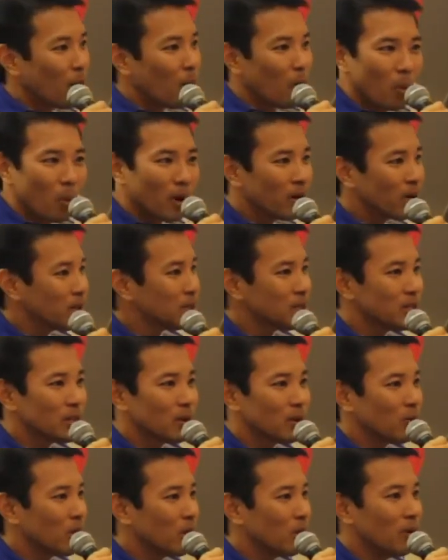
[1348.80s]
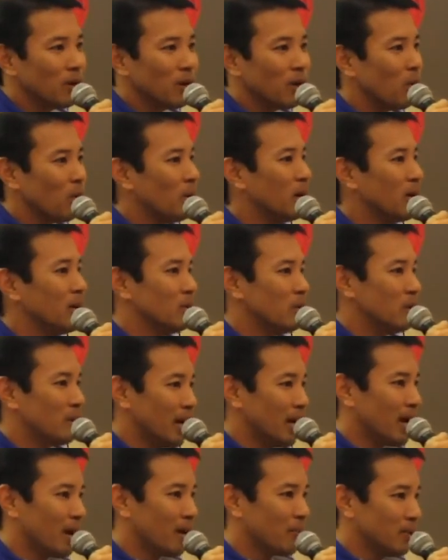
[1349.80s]
Where else in the world but Hawaii would
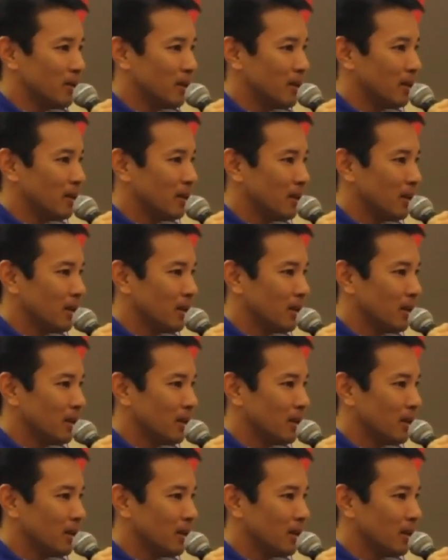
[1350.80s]
that happen?